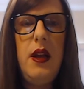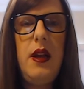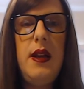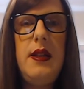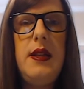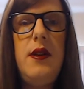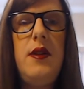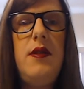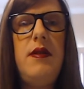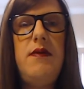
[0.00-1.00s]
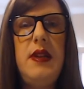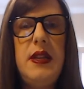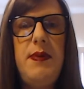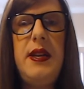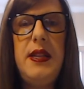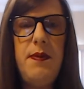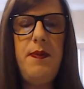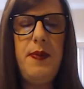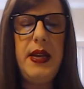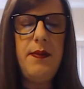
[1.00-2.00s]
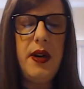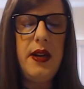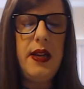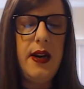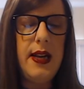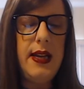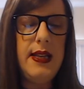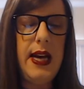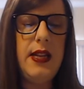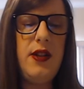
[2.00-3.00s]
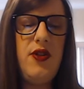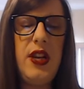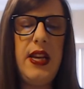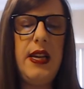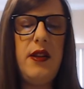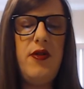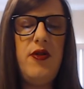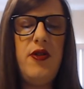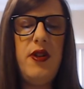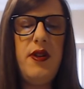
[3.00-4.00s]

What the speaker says: And so the experience of being part of the audience has changed.